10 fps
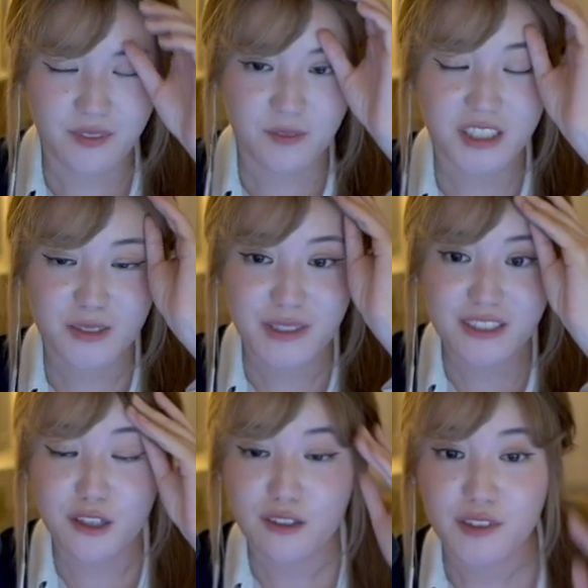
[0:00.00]
Which means
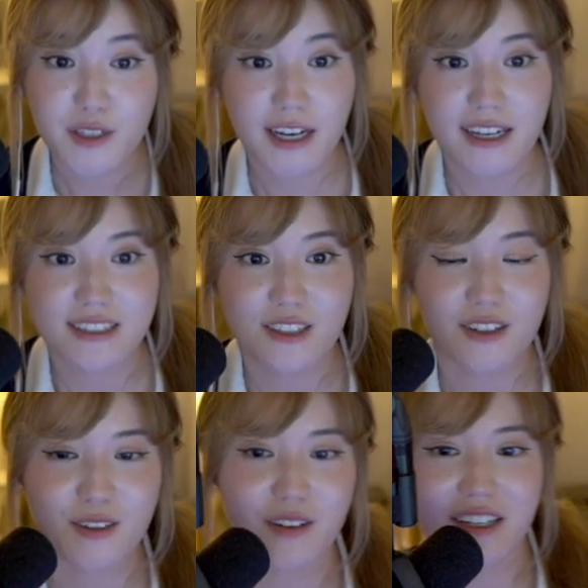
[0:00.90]
all of you guys
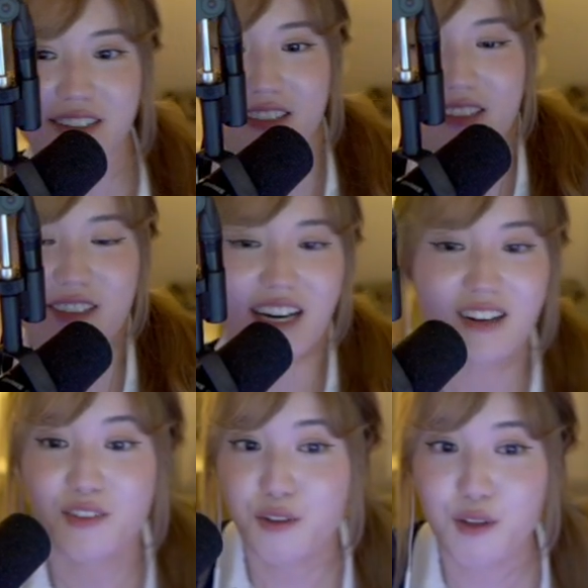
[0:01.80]
are going to
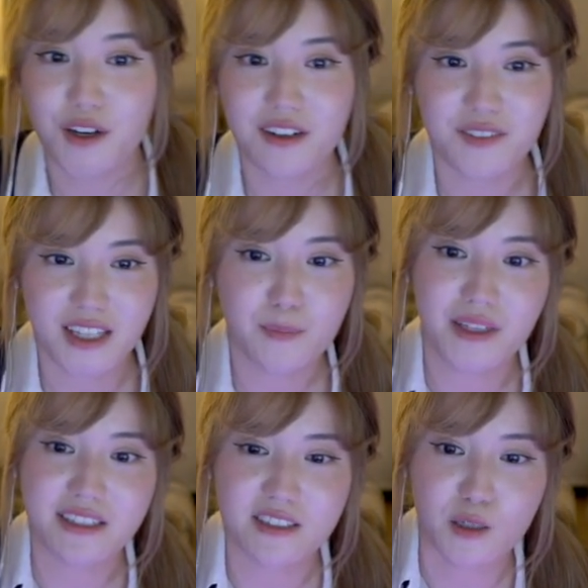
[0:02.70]
have a lot of Kimmy
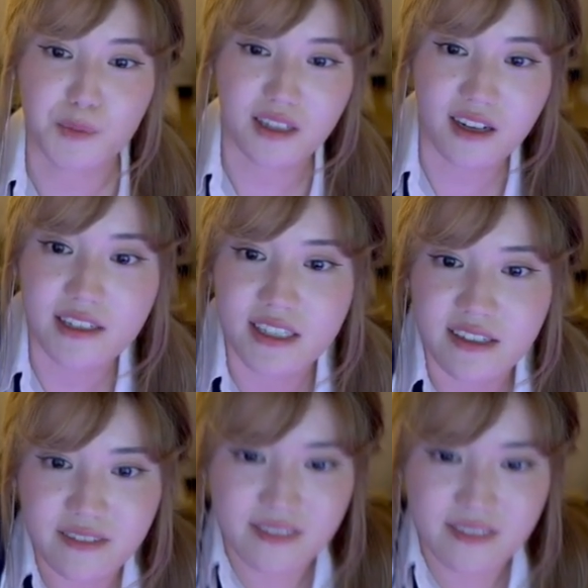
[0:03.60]
and Snowball content.